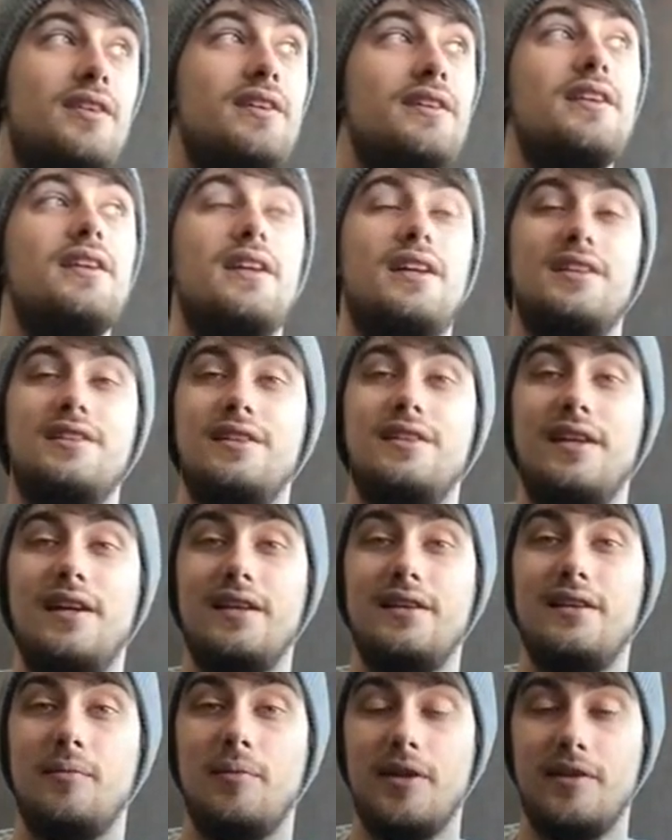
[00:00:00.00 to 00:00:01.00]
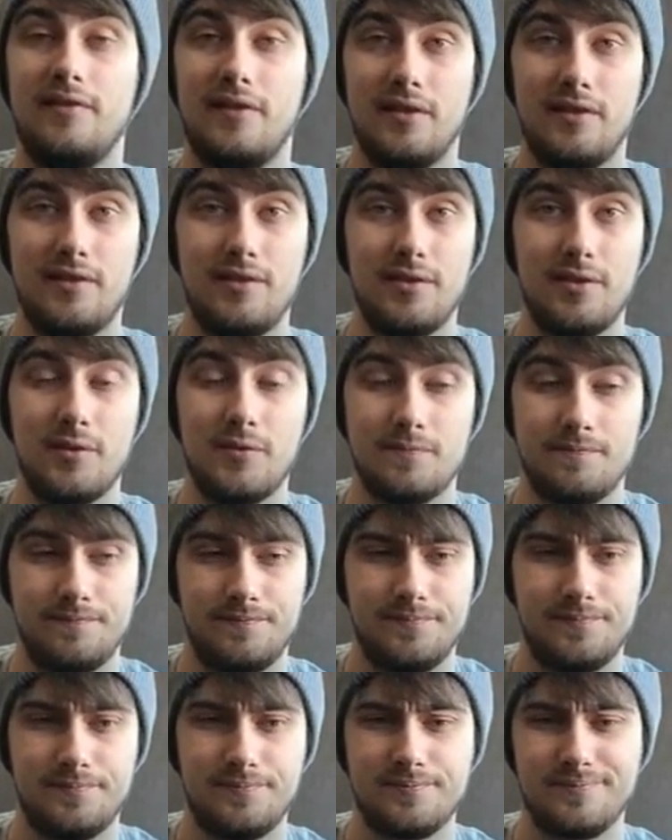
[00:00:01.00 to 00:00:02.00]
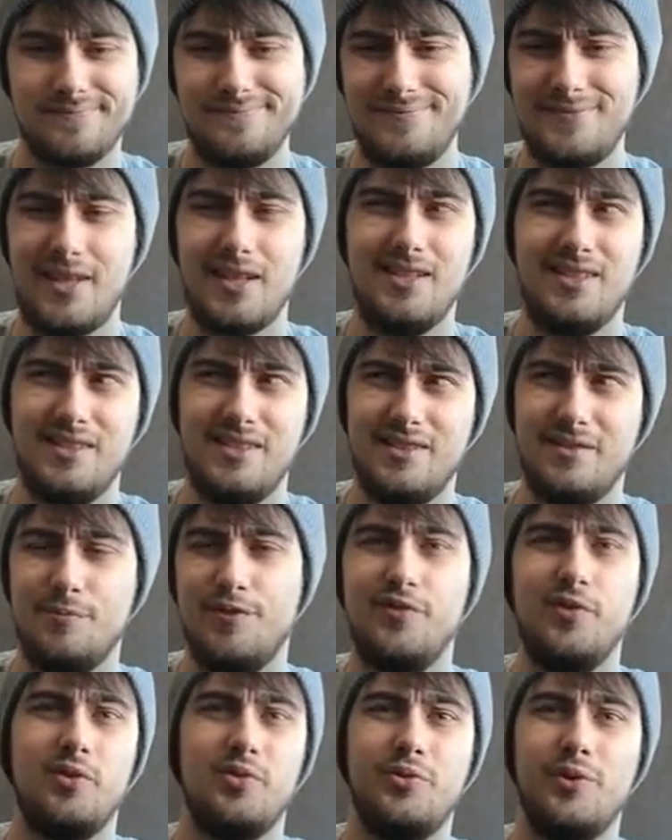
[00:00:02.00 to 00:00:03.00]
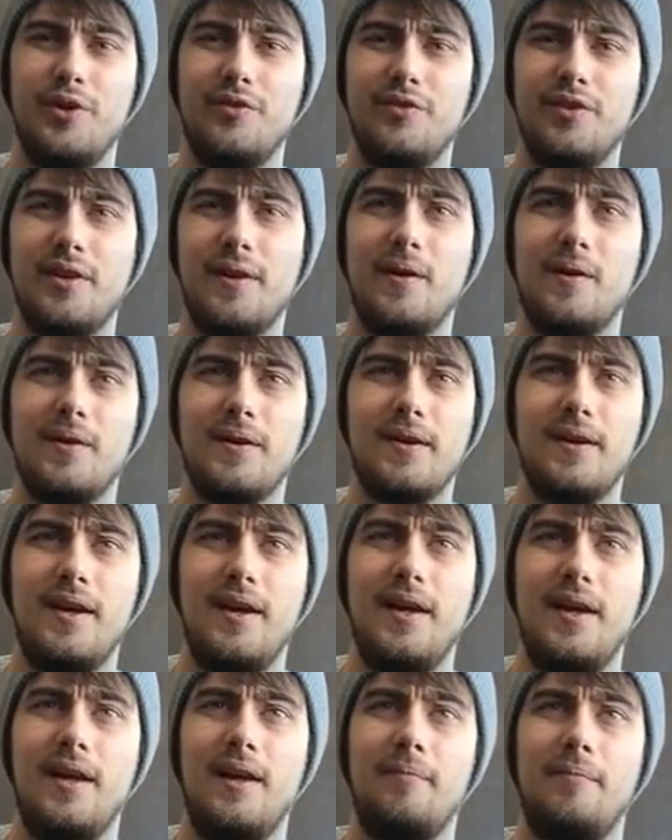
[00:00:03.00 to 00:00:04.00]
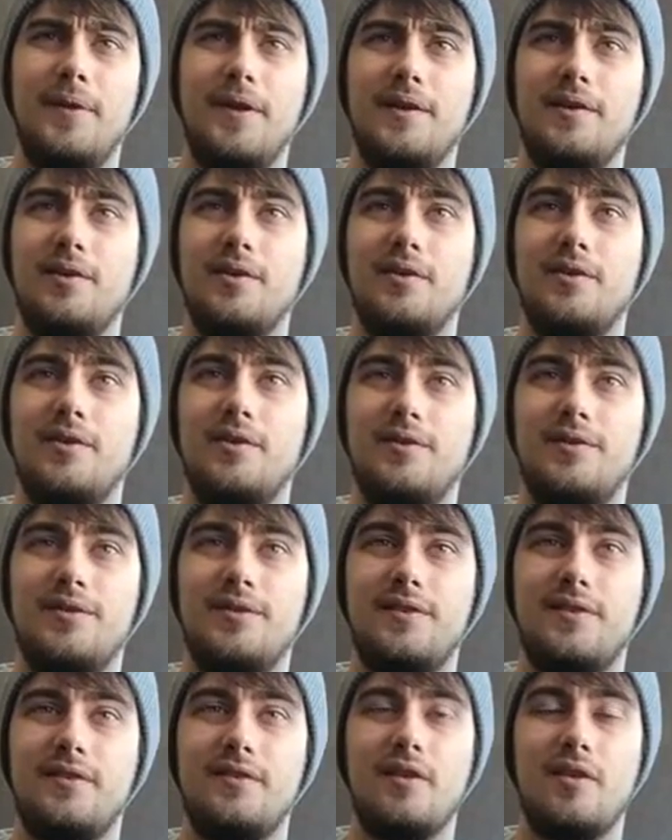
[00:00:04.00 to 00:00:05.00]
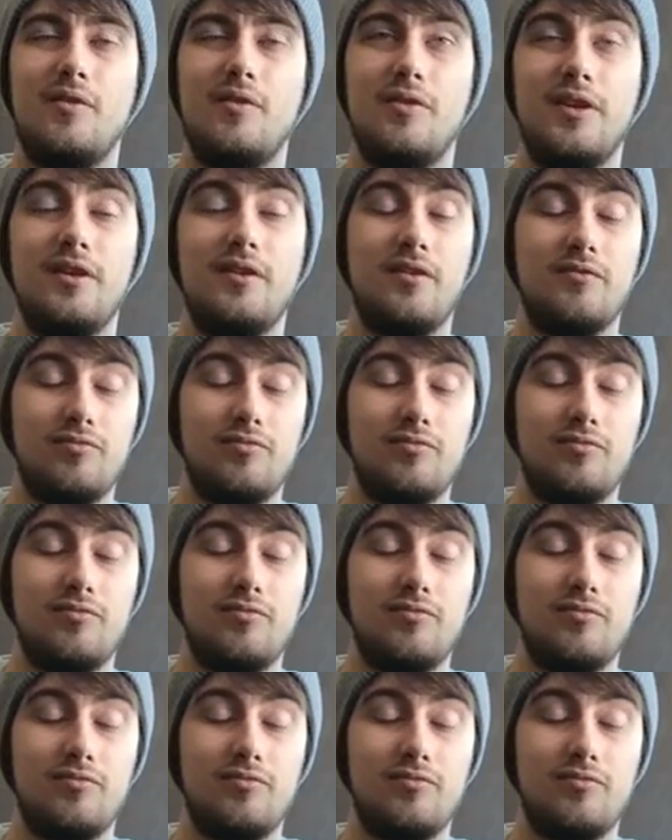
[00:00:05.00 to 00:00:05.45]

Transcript: It didn't actually end up leaving until just before 12 o'clock because on the